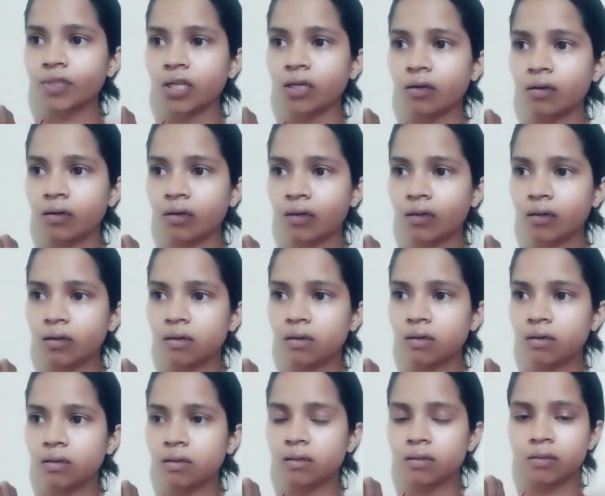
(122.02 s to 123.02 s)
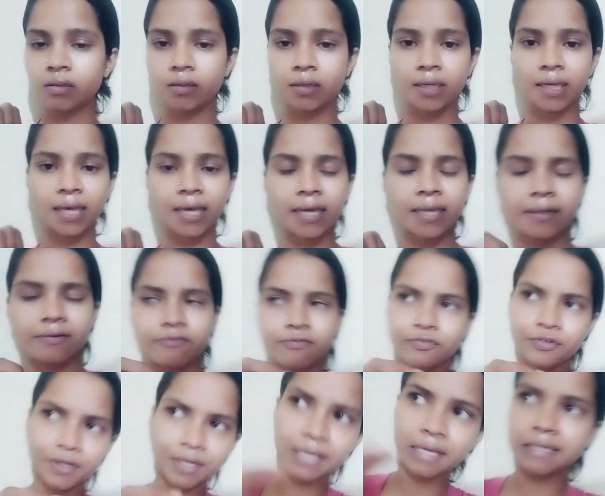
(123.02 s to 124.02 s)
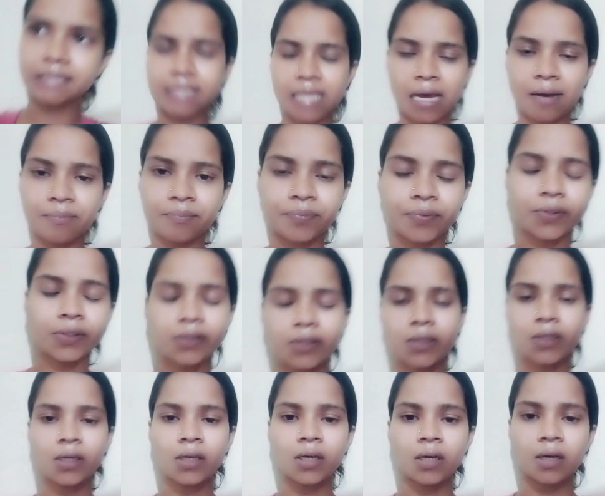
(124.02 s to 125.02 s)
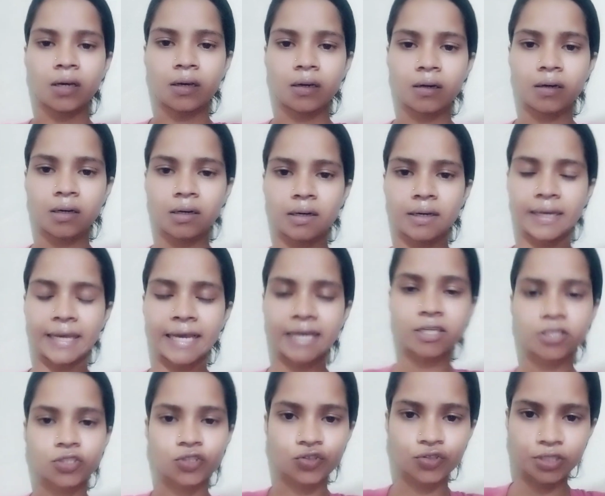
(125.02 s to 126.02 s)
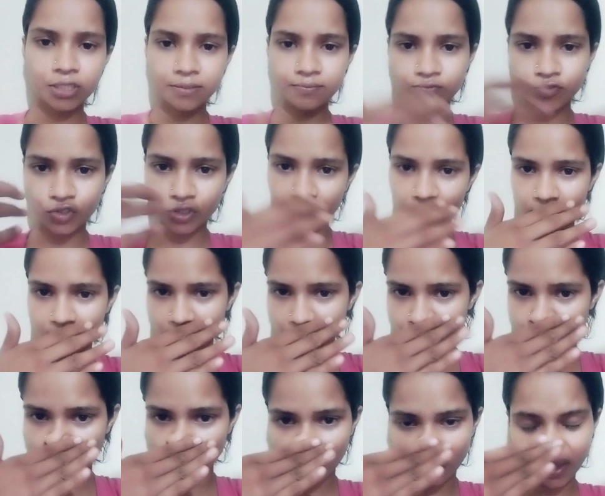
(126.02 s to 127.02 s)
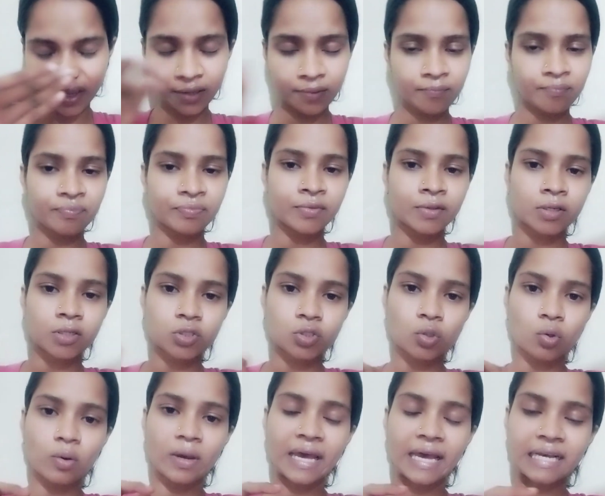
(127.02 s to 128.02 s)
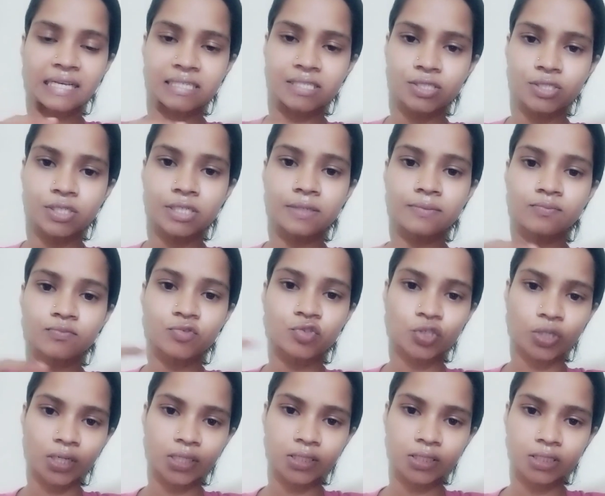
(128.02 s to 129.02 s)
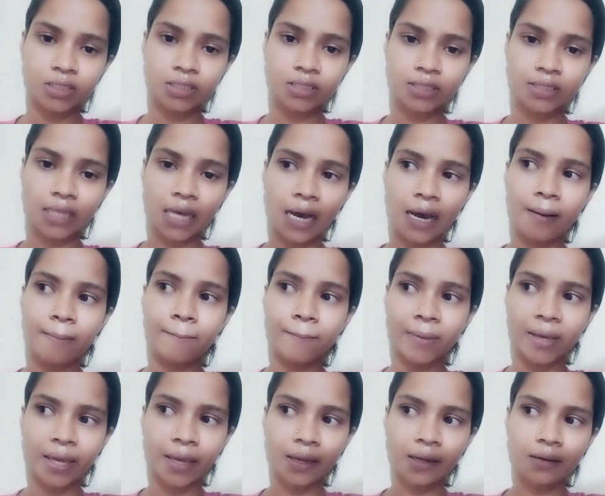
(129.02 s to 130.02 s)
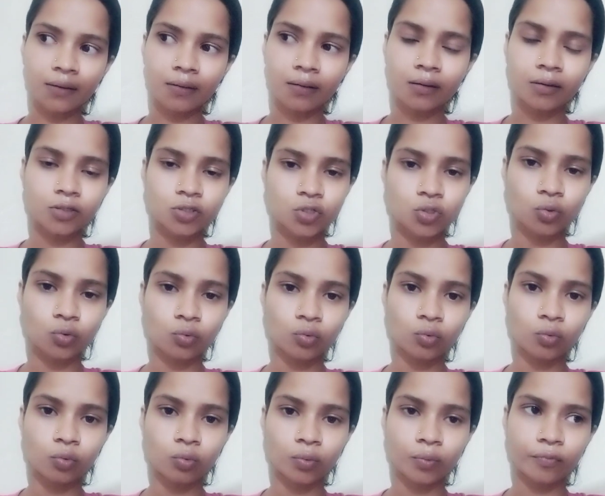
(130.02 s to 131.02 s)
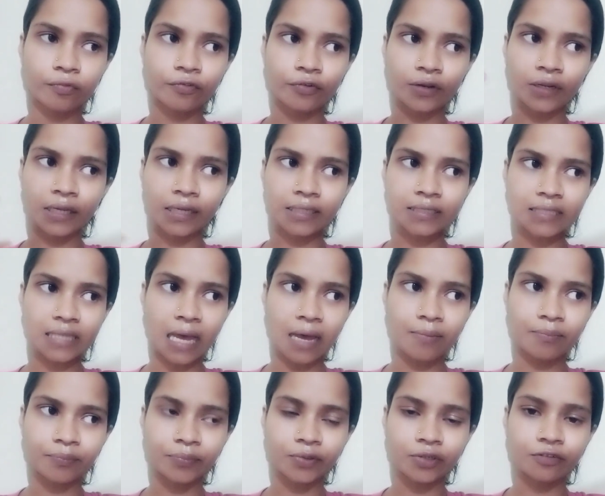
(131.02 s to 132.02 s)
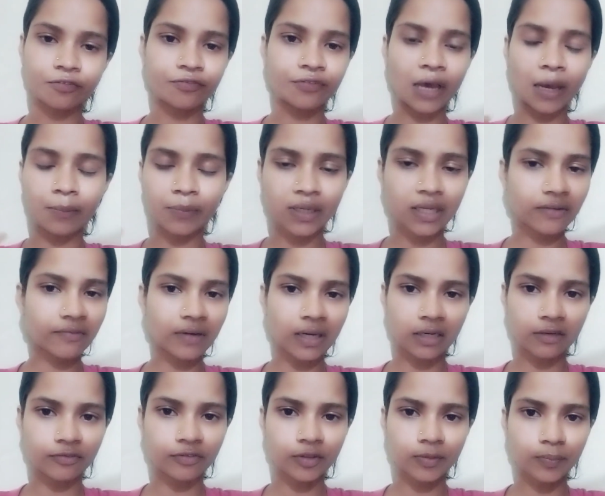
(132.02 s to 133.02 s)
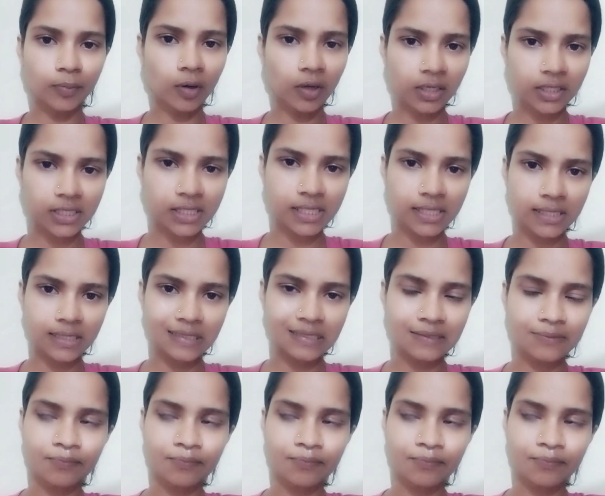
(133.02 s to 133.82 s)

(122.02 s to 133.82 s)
uh, for example extreme changes. Okay, so extreme changes are made to, for example, family welfare policies.